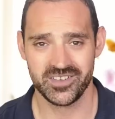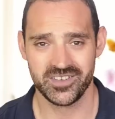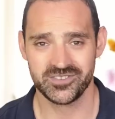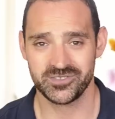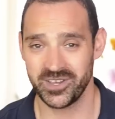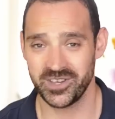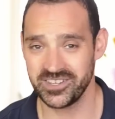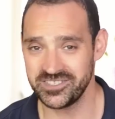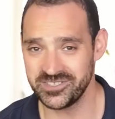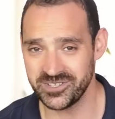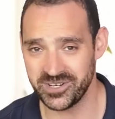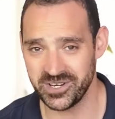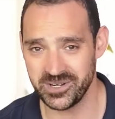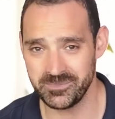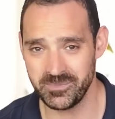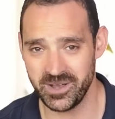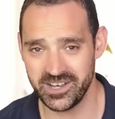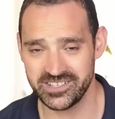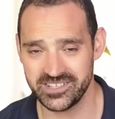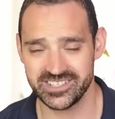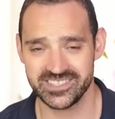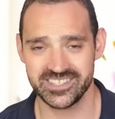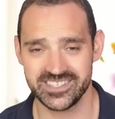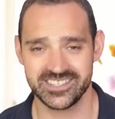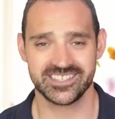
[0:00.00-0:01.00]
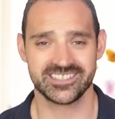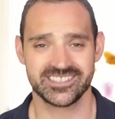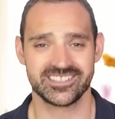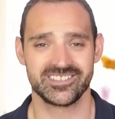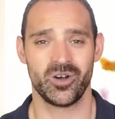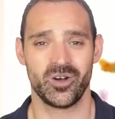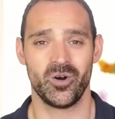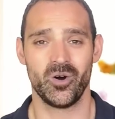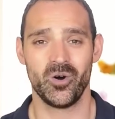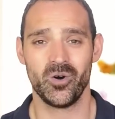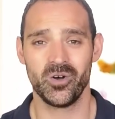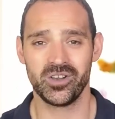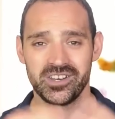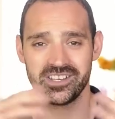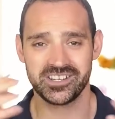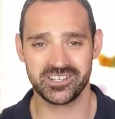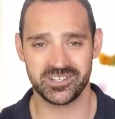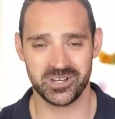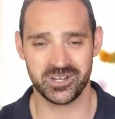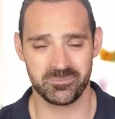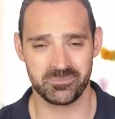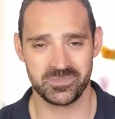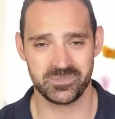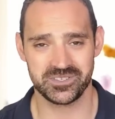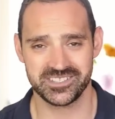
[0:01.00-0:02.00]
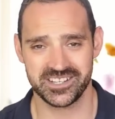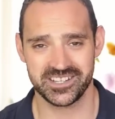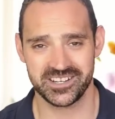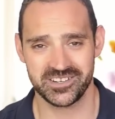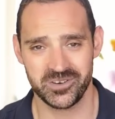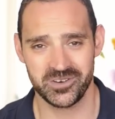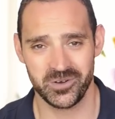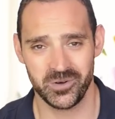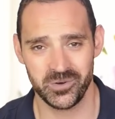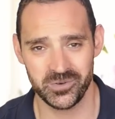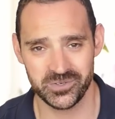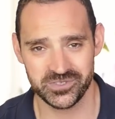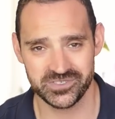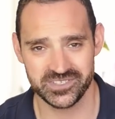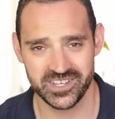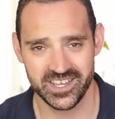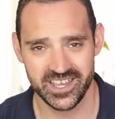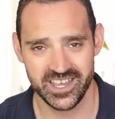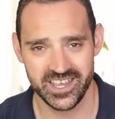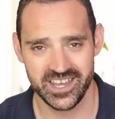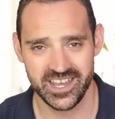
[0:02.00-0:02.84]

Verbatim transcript: So as you can imagine, this is an all-encompassing course.